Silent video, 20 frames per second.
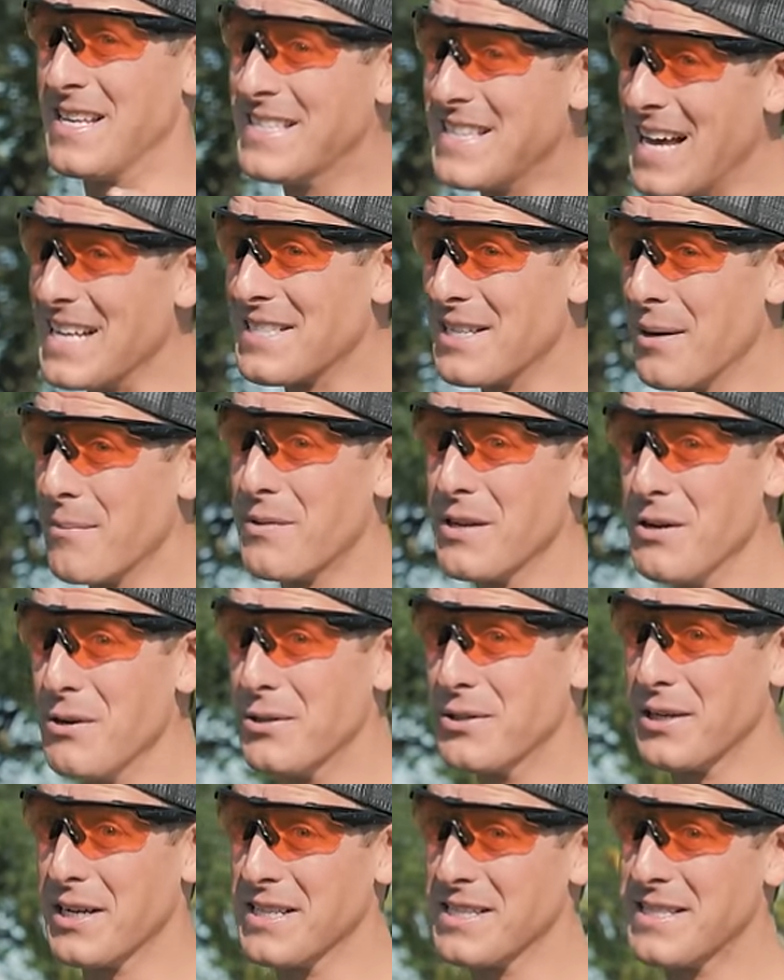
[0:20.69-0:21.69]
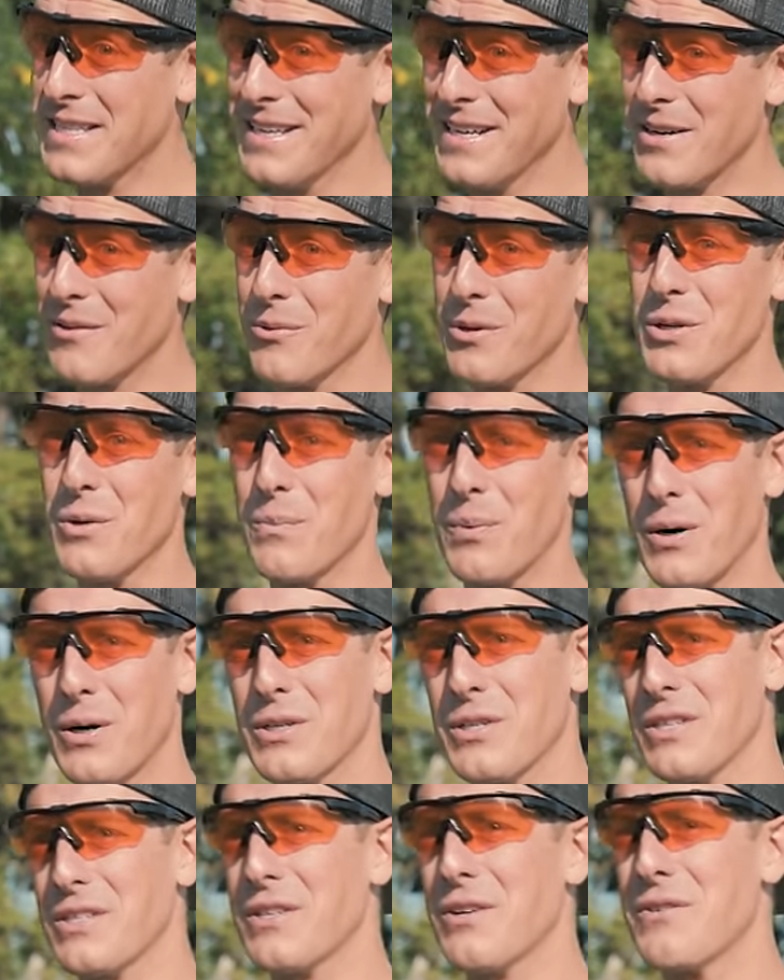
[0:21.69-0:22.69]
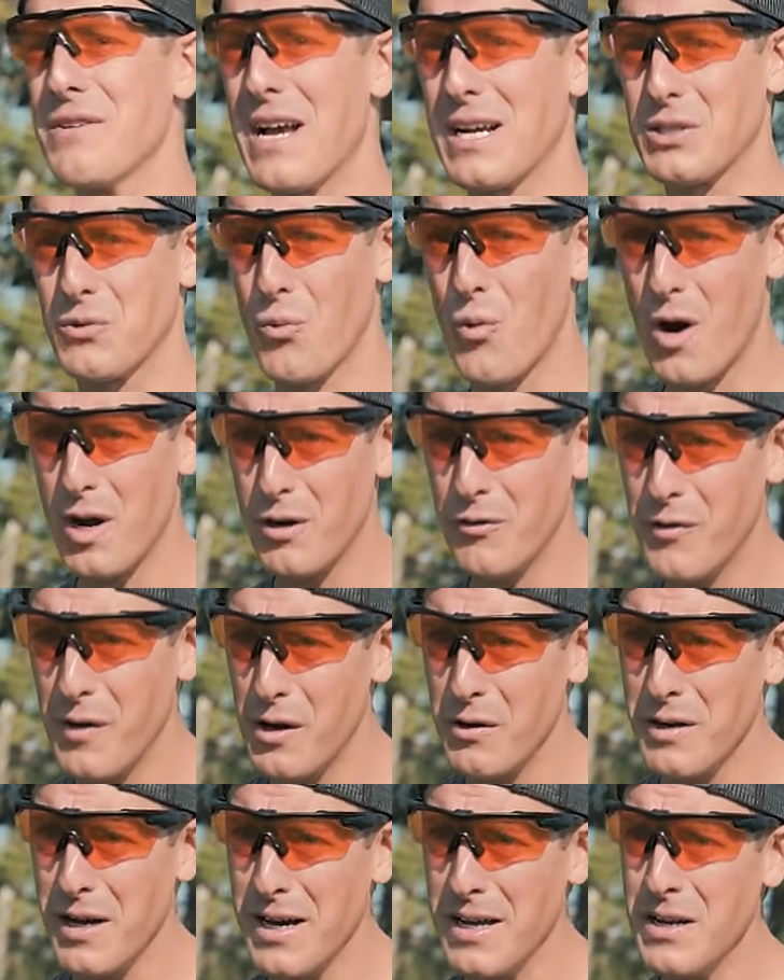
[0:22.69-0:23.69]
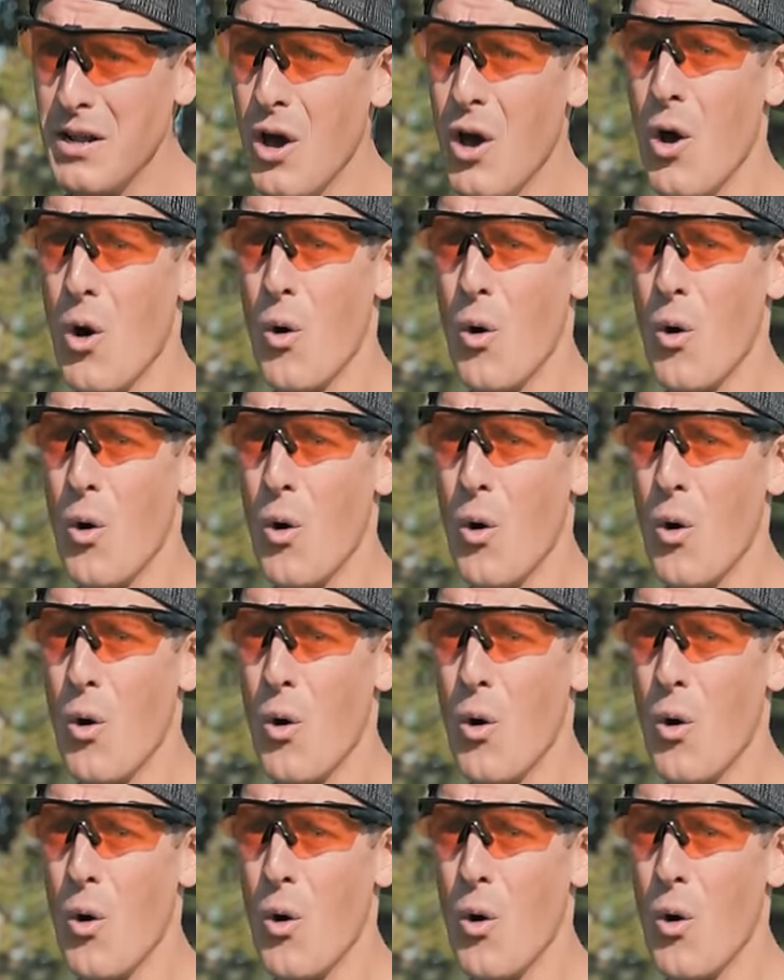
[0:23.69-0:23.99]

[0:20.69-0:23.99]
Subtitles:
Is that something you should consider when you purchase your next waterfowl gun?